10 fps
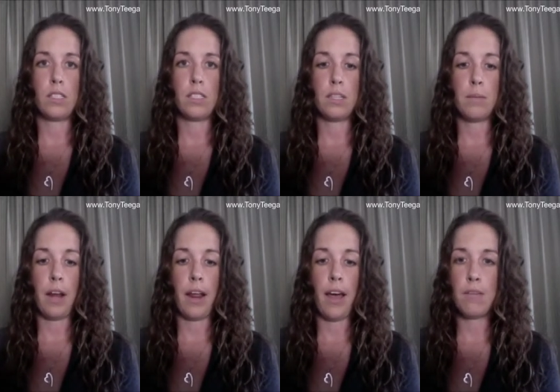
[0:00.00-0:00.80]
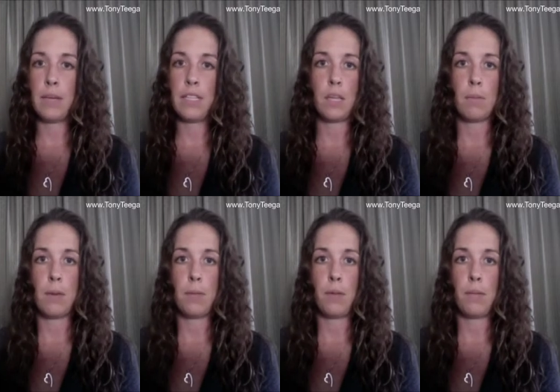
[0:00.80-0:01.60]
system and I have amazing
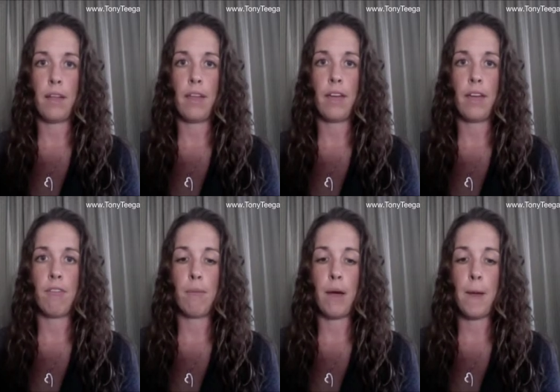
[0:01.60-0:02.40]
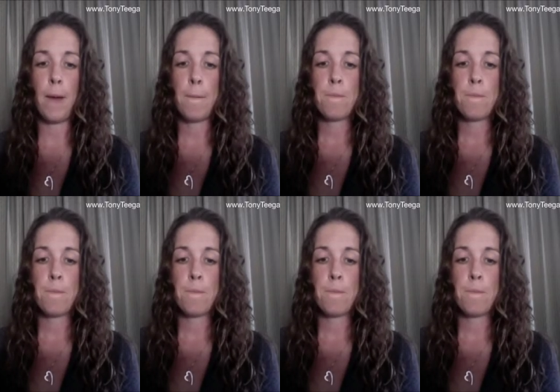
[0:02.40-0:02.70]
people in my life, but